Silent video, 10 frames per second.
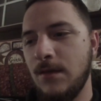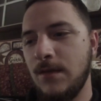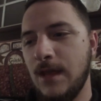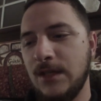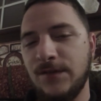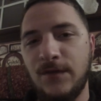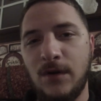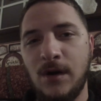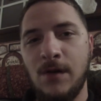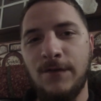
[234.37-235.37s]
Thanks
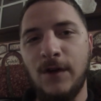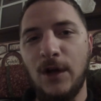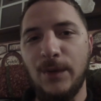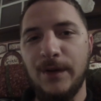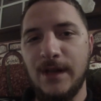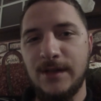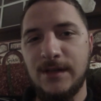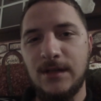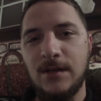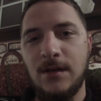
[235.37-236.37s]
for following
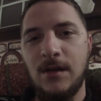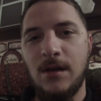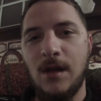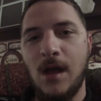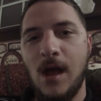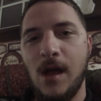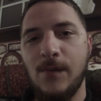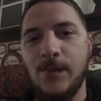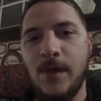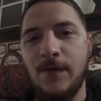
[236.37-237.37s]
us.
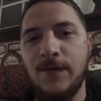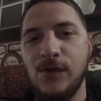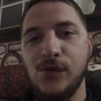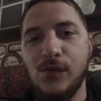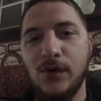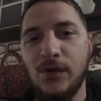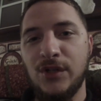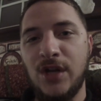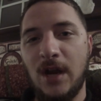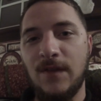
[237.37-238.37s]
Um, if you are
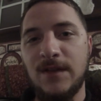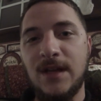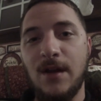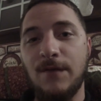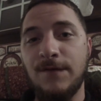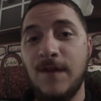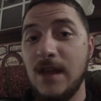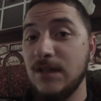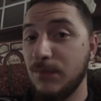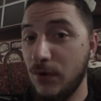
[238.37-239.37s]
checking this out on
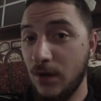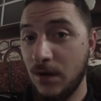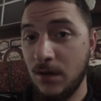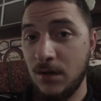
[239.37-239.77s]
Facebook,